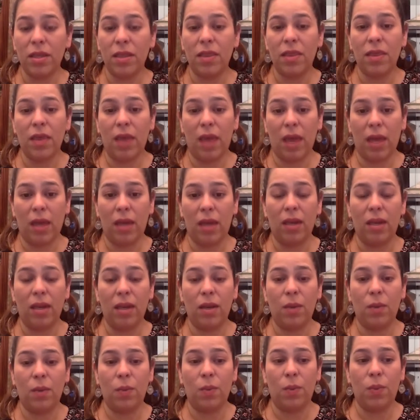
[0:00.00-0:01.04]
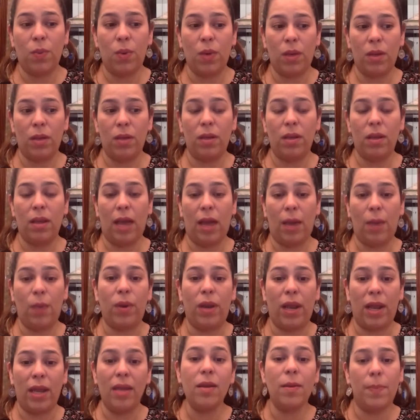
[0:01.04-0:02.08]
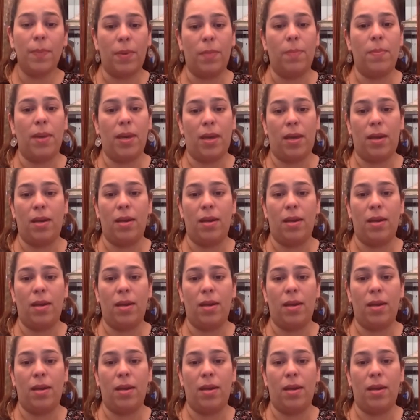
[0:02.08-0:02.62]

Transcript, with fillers: that would i would end up in bed